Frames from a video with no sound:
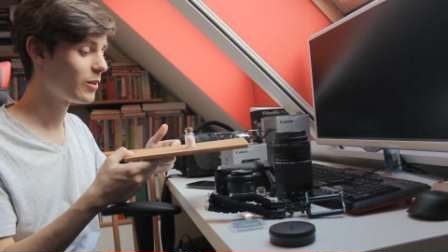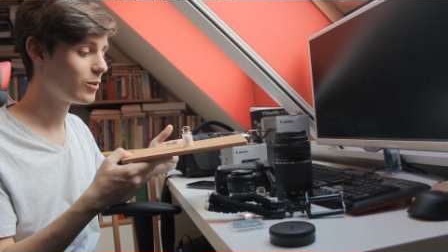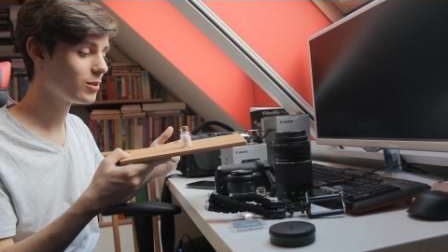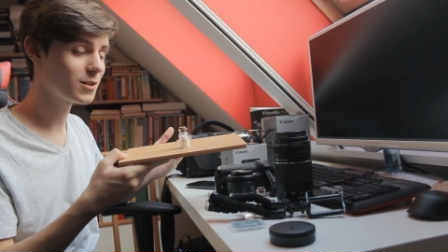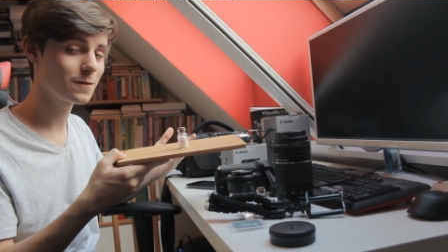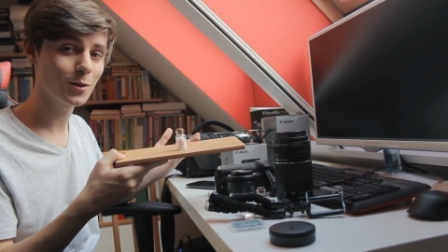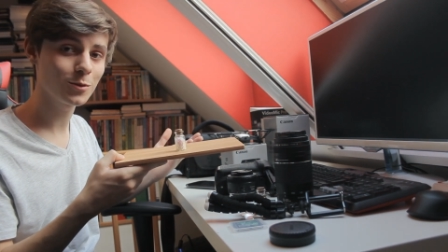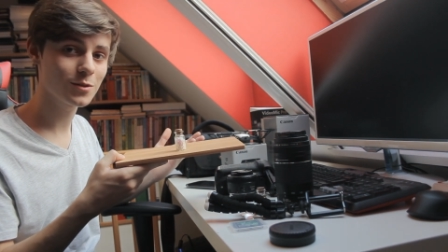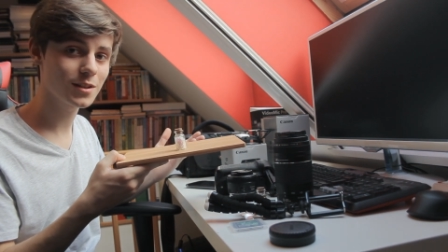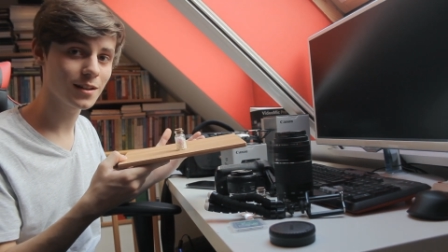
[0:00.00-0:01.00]
awesome
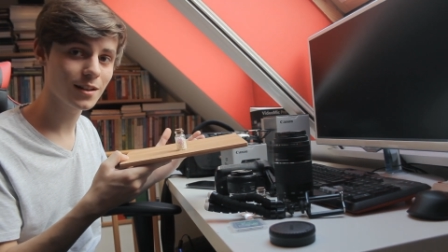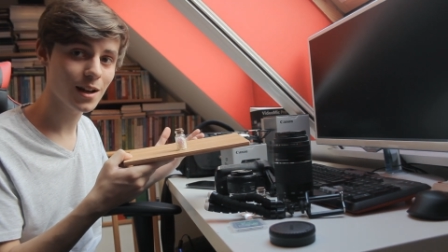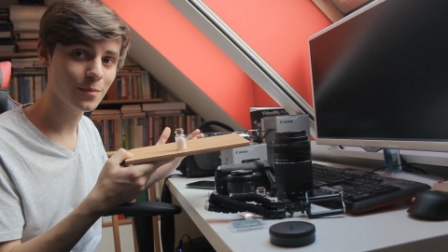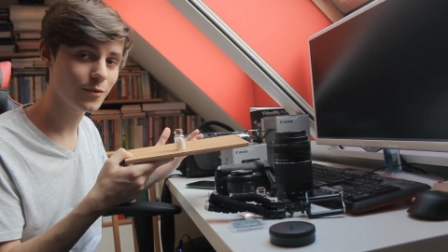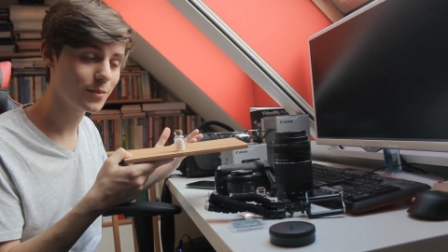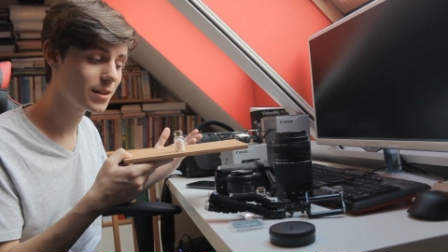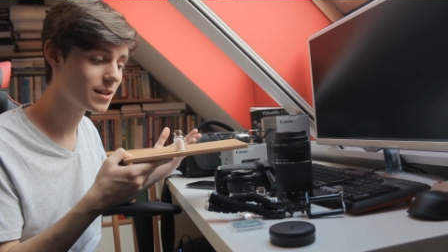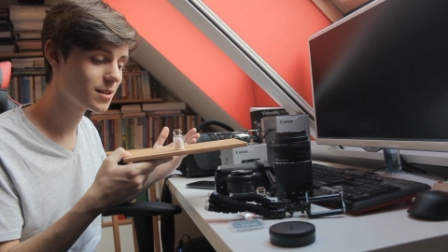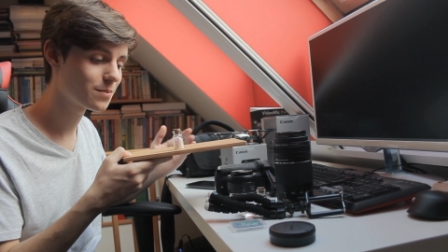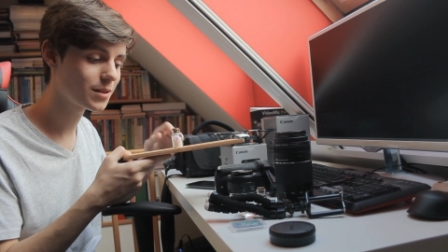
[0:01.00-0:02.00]
photos can come from
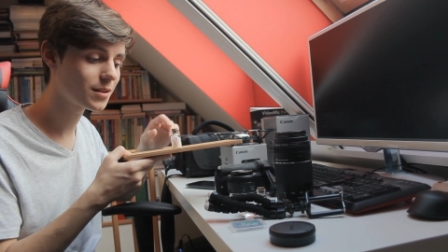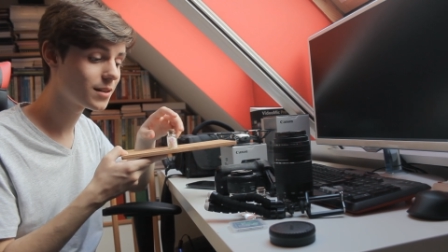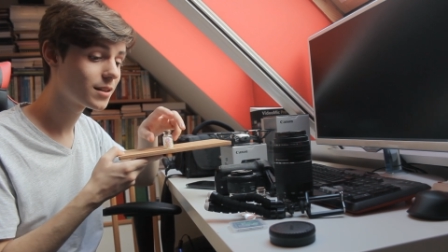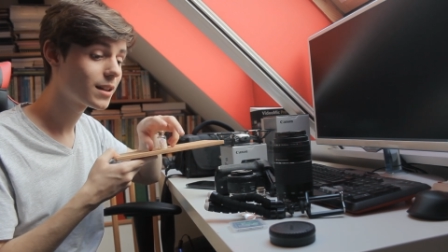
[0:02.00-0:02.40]
this but